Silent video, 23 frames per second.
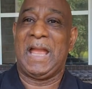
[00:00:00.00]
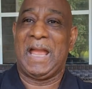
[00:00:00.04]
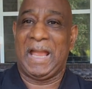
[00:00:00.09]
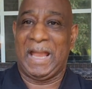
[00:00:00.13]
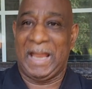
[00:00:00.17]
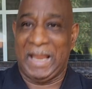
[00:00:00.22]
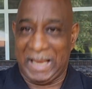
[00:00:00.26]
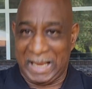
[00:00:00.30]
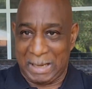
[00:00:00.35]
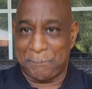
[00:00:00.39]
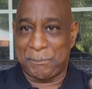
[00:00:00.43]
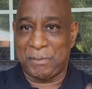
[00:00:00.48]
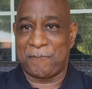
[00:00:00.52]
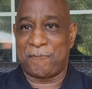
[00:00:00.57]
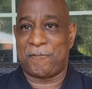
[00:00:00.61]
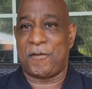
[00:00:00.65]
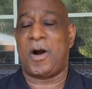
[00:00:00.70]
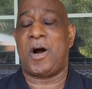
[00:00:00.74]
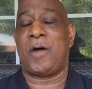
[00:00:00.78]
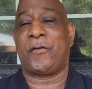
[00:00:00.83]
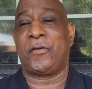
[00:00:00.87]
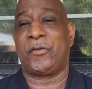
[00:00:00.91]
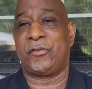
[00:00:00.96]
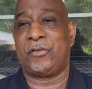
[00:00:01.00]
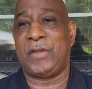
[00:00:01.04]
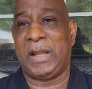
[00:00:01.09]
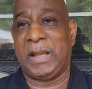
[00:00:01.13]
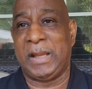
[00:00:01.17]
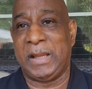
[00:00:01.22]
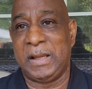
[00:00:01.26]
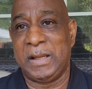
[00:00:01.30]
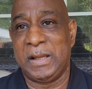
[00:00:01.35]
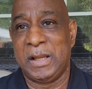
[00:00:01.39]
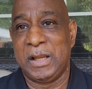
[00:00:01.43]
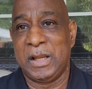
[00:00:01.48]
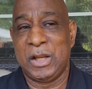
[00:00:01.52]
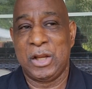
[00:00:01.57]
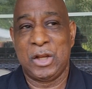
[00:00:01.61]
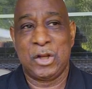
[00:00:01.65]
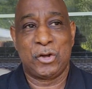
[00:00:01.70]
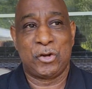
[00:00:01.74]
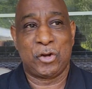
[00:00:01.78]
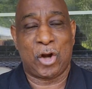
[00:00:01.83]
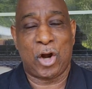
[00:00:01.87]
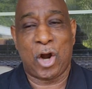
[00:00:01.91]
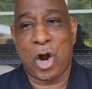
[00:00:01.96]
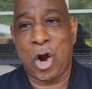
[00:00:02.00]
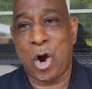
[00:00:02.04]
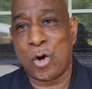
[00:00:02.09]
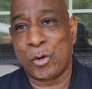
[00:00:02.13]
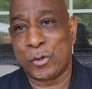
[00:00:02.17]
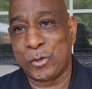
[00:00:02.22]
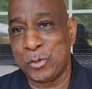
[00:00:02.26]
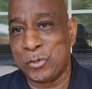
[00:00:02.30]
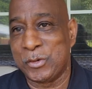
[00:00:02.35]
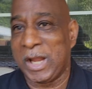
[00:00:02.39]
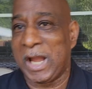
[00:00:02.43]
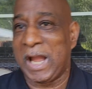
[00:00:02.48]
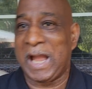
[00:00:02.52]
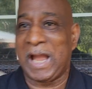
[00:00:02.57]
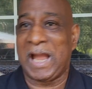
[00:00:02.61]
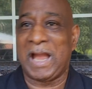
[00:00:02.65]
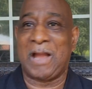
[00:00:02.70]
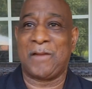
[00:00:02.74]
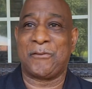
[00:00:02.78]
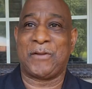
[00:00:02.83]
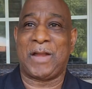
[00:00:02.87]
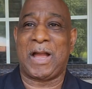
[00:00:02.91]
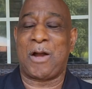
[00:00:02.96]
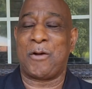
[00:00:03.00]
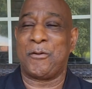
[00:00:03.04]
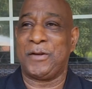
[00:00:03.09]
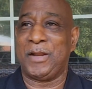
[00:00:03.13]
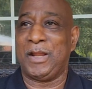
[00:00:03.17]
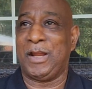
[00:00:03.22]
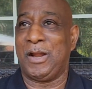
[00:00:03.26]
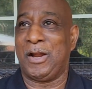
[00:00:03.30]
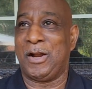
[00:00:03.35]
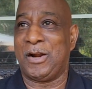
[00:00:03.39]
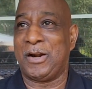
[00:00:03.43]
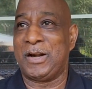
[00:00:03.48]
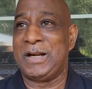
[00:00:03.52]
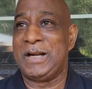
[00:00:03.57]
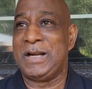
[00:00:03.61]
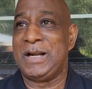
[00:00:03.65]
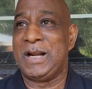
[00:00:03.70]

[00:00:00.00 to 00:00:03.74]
happy Father's Day to all you guys out there.